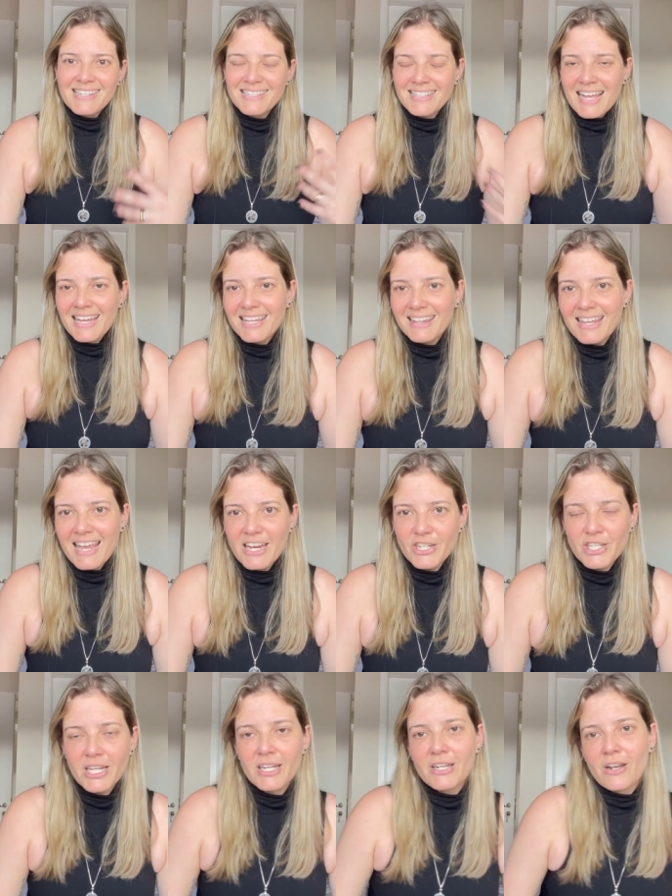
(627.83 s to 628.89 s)

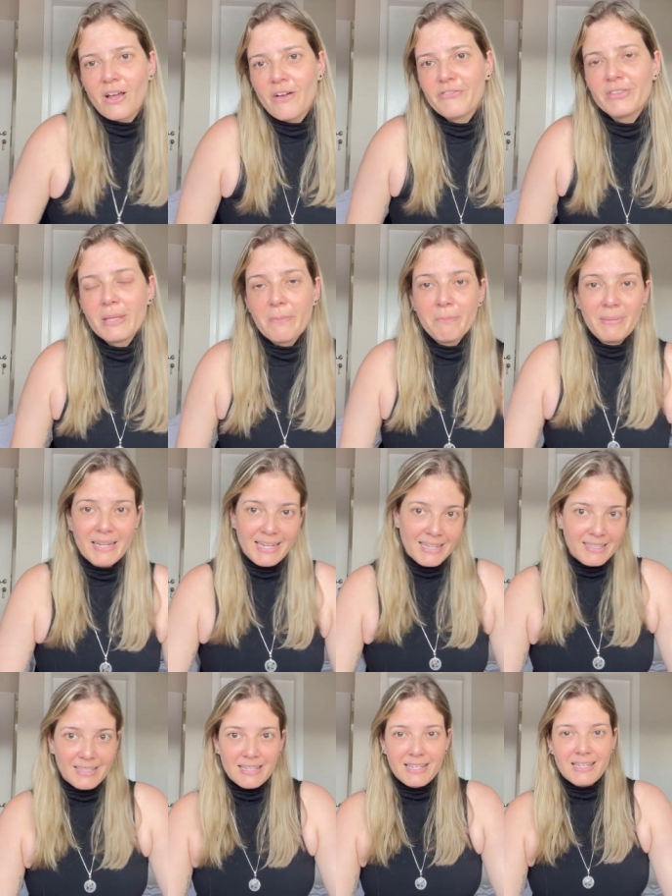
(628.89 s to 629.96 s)
stagnation of the
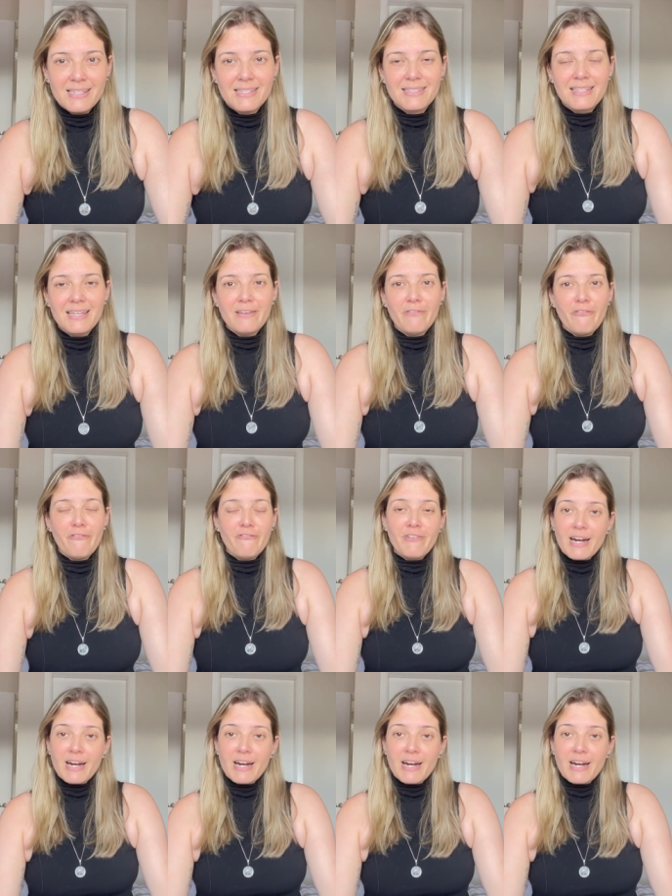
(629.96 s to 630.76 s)
blood is the